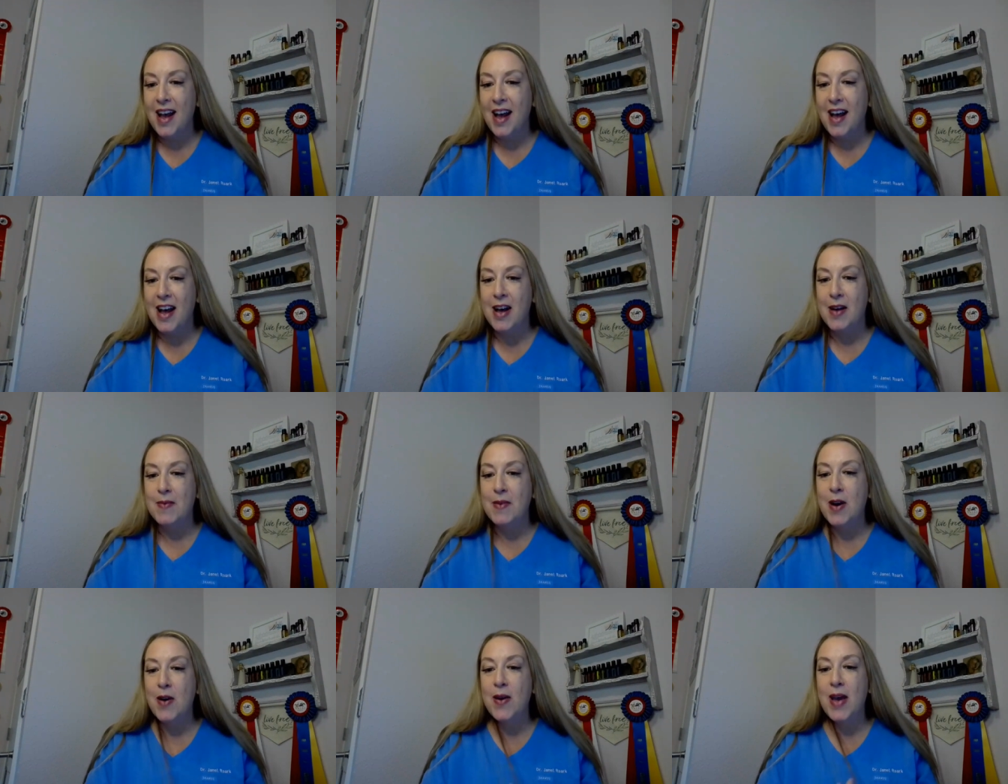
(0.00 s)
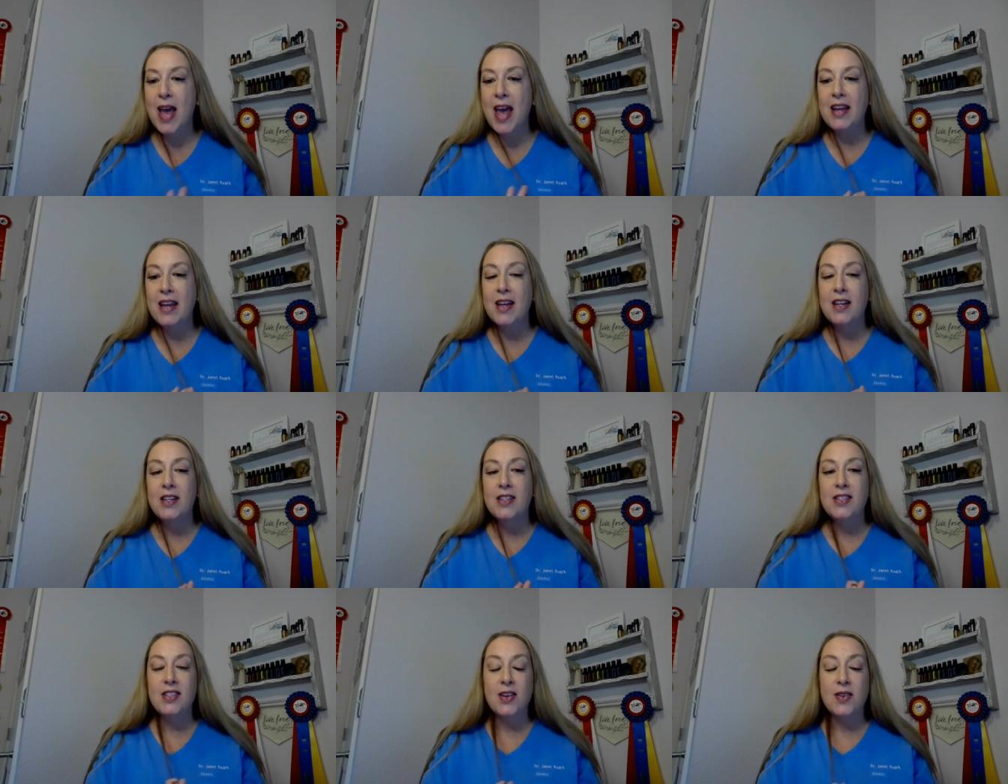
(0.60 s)
Um, okay,
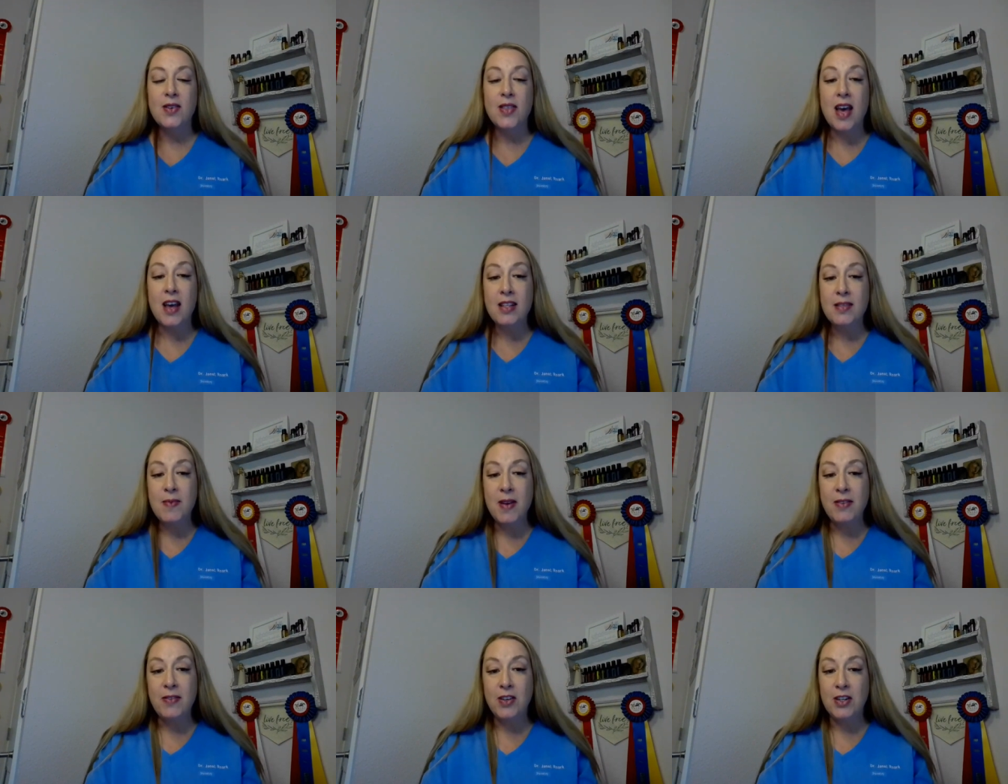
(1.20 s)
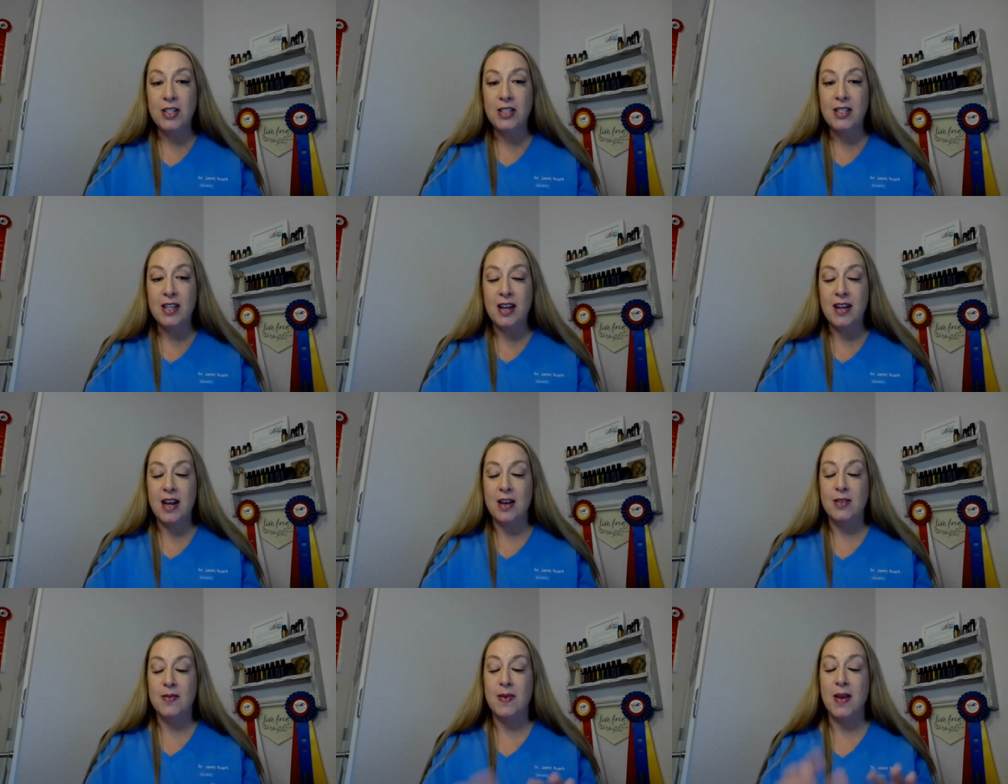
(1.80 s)
so that's my first
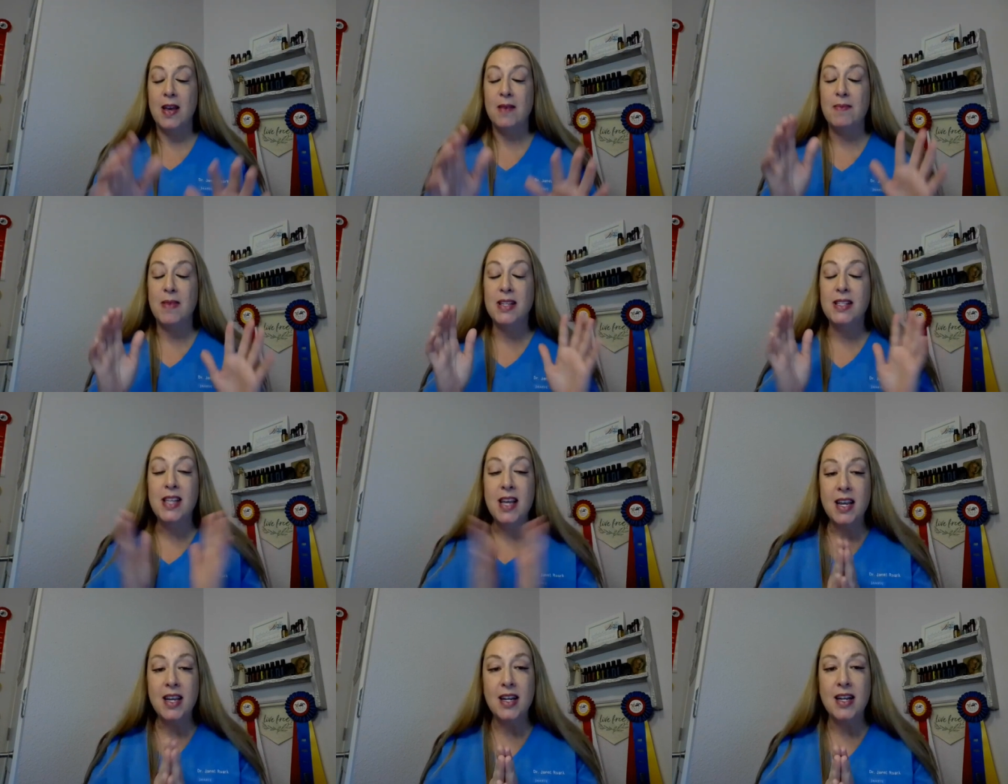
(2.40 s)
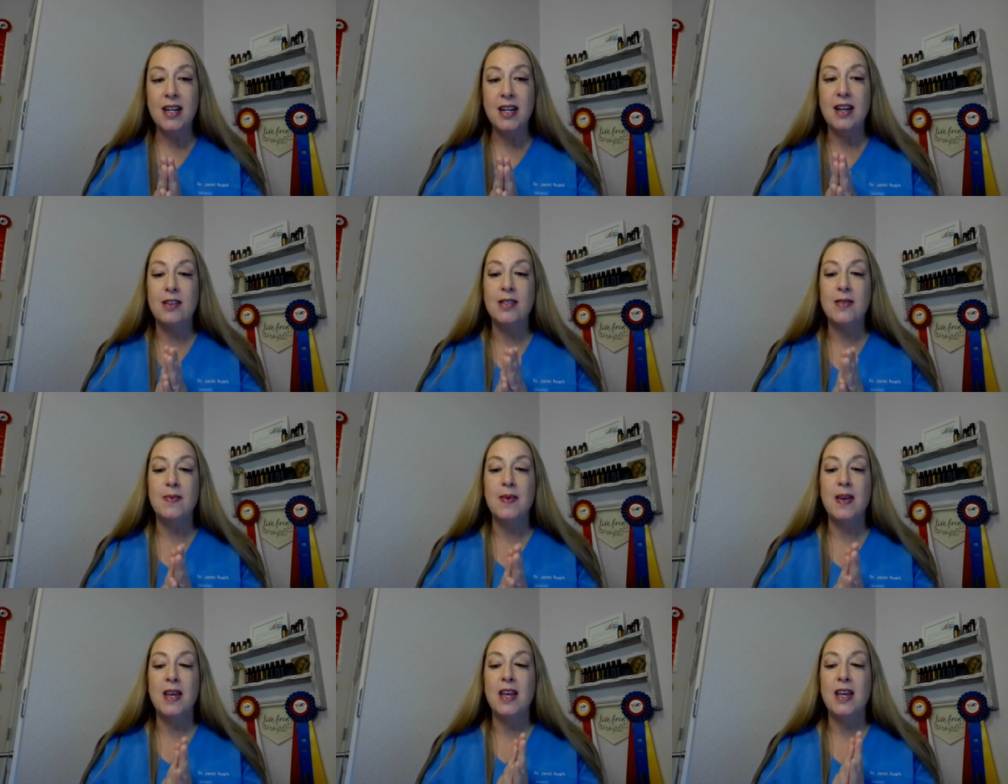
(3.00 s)
announcement. My second
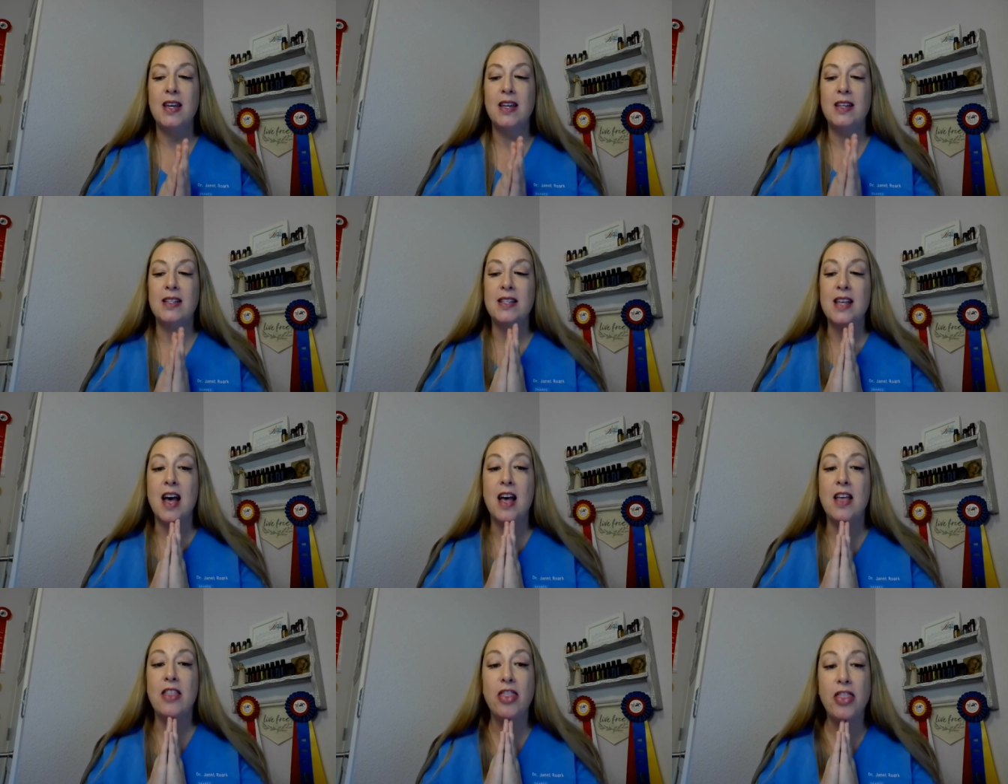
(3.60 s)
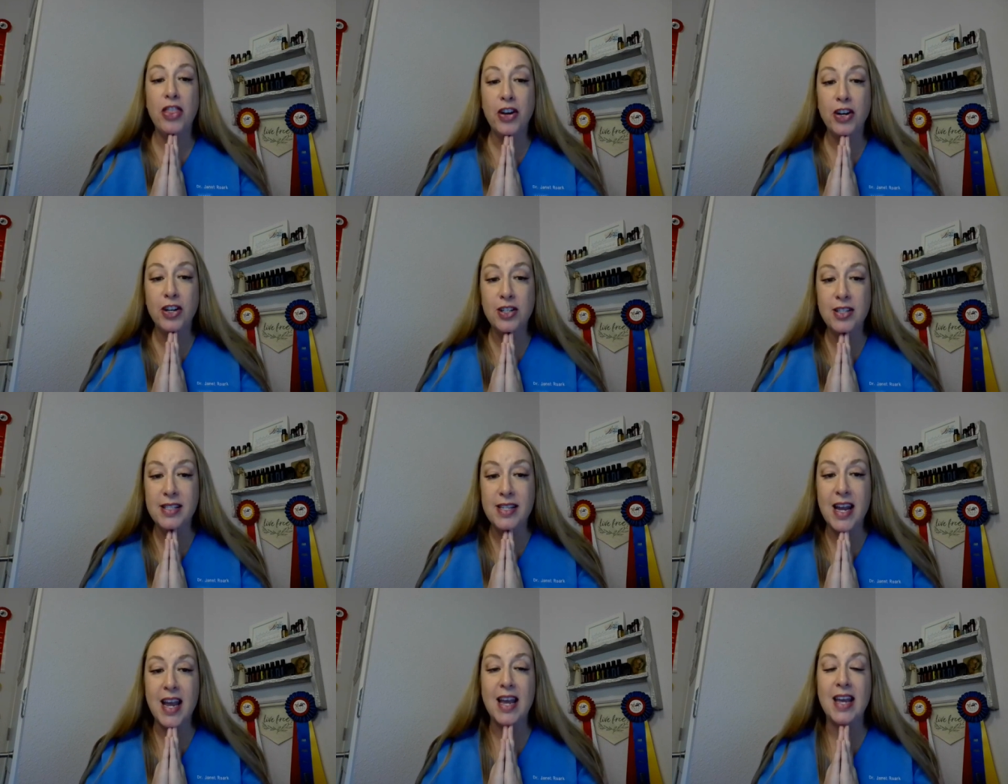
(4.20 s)
announcement is on
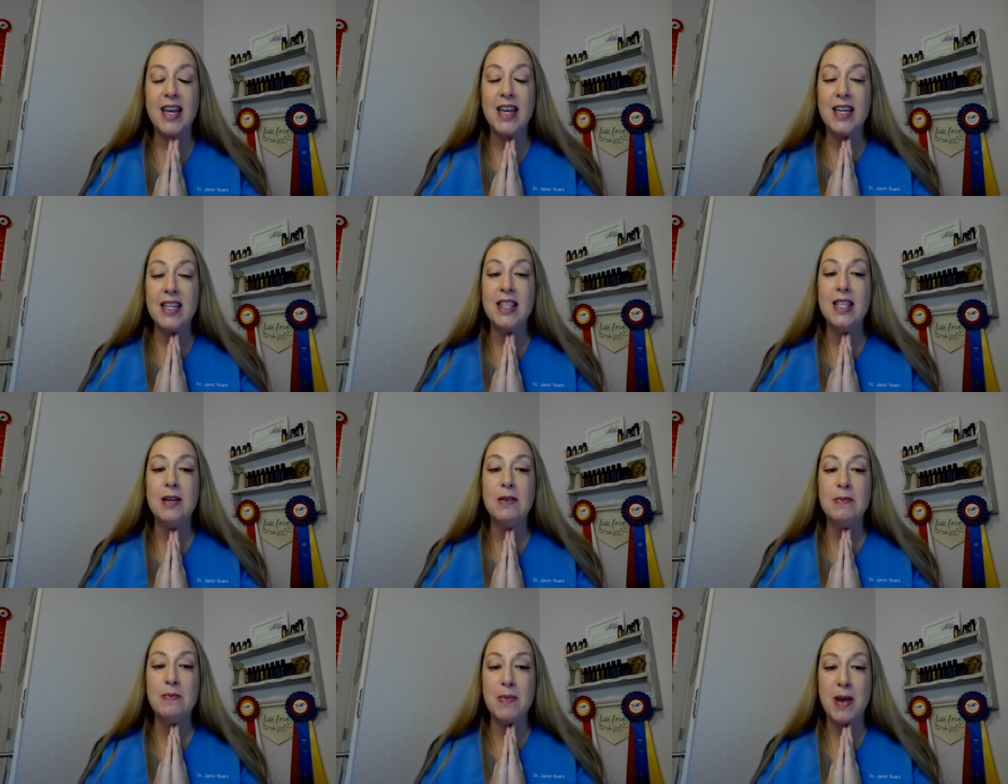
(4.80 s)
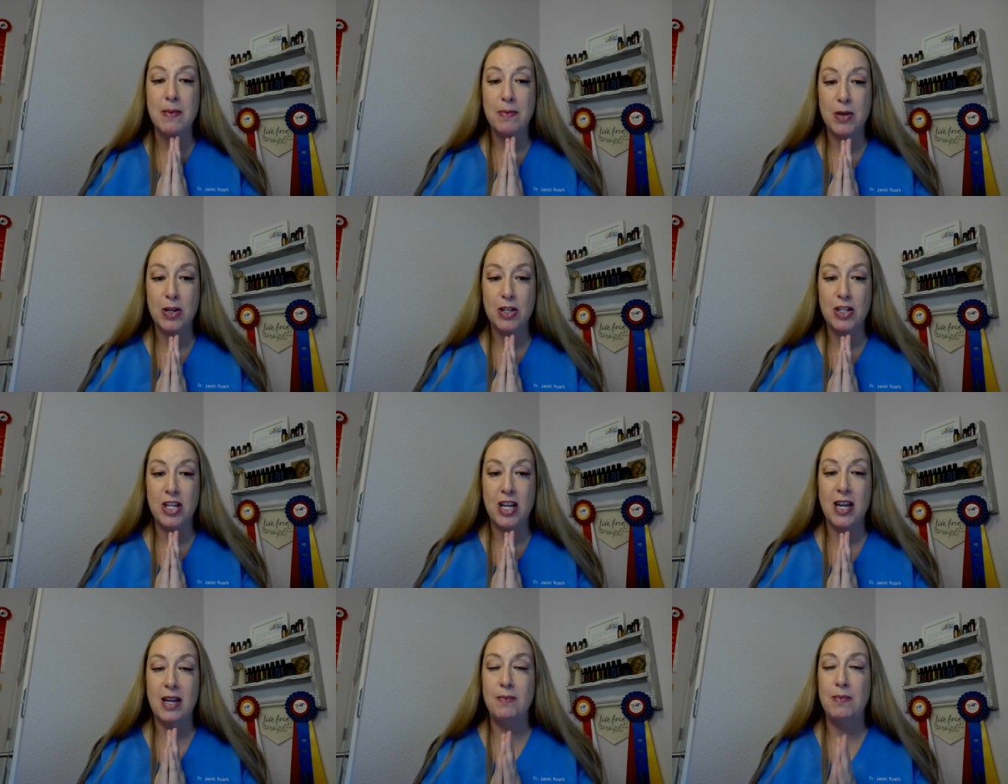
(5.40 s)
Thursday in the
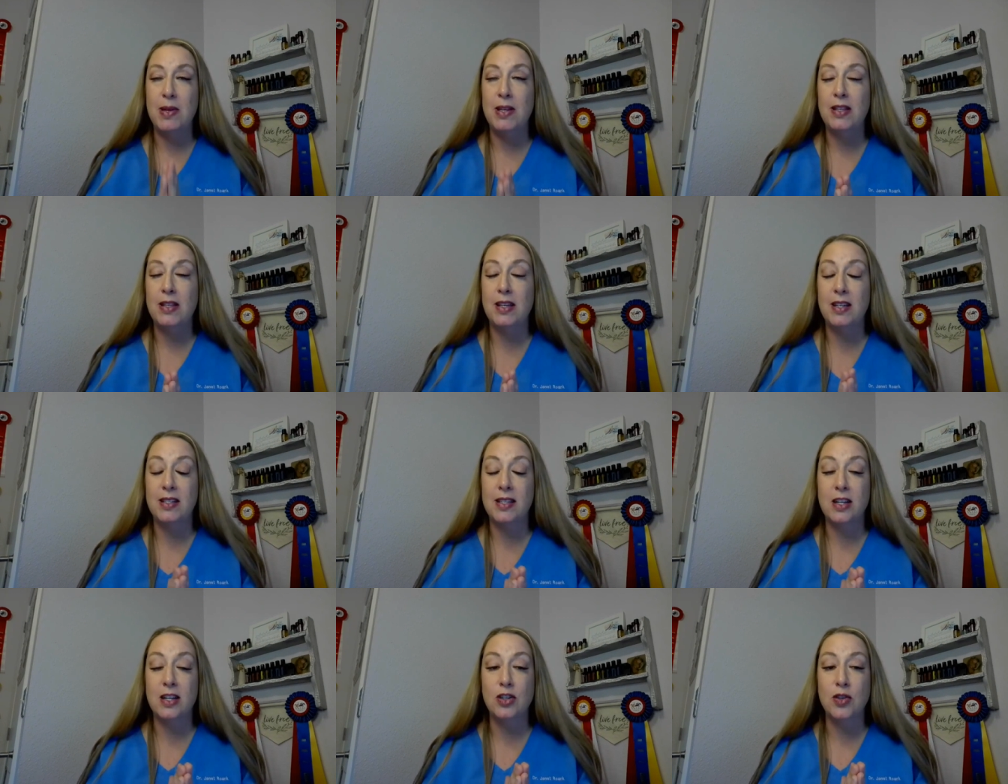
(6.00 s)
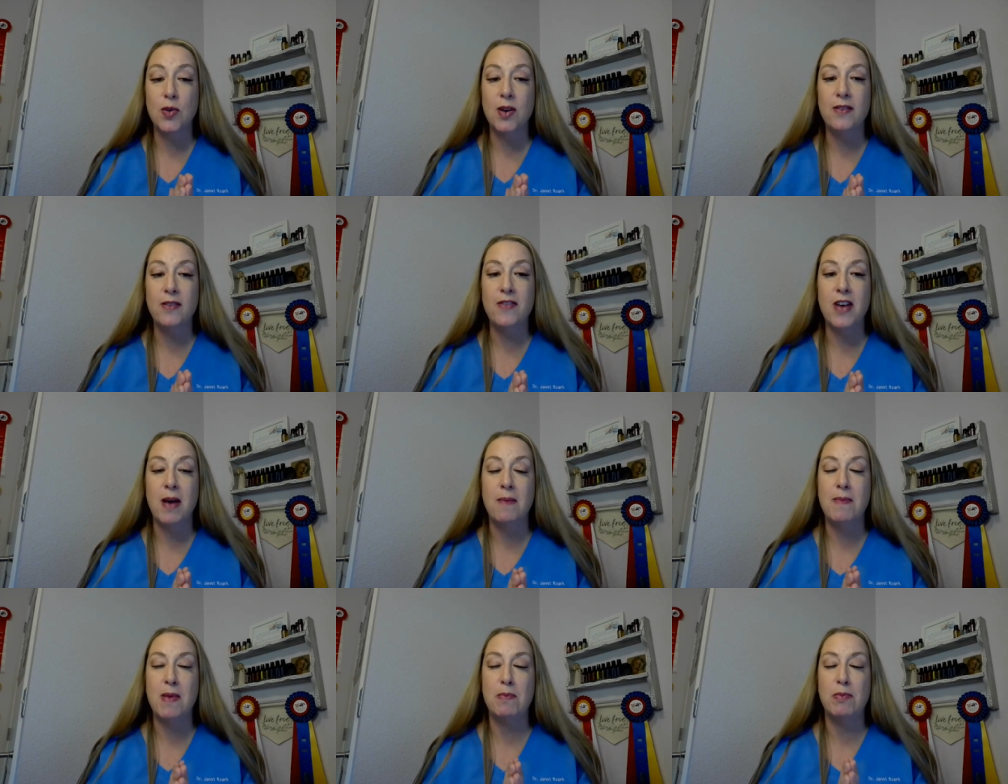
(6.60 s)
membership, the Essential Oil
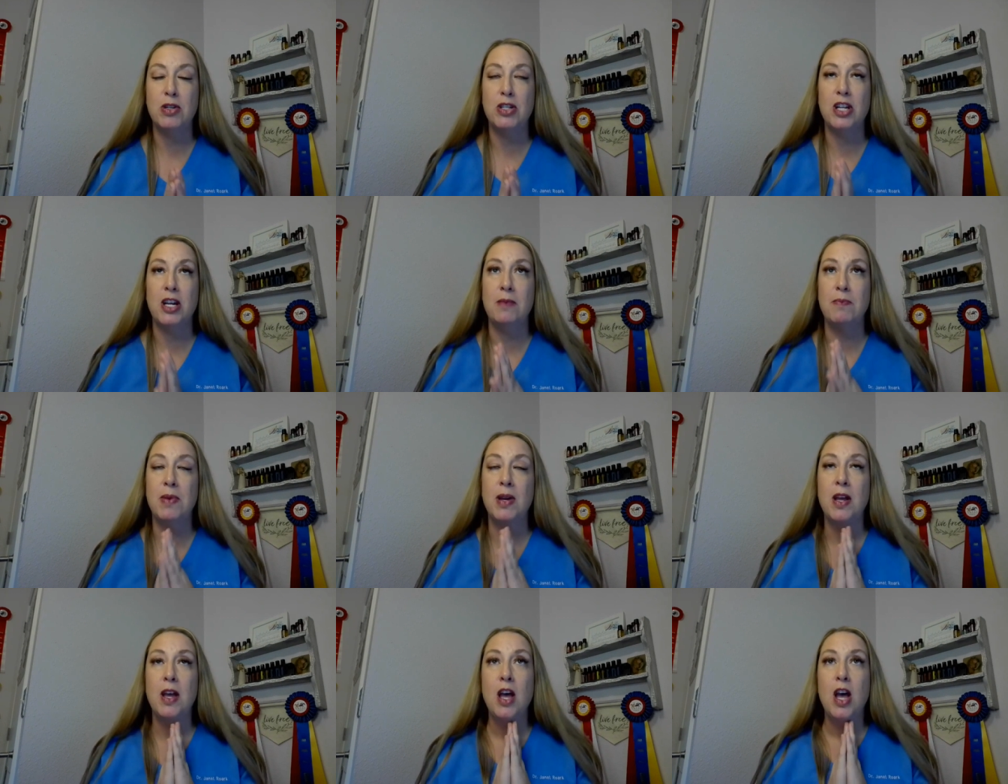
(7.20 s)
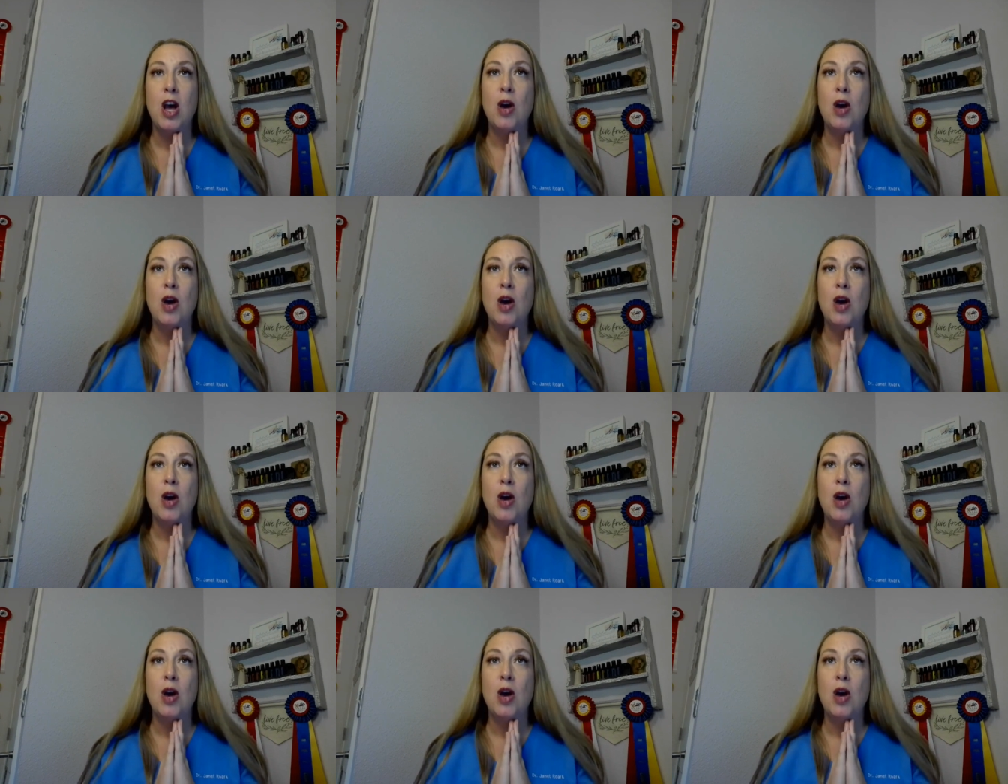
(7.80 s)
Vet membership,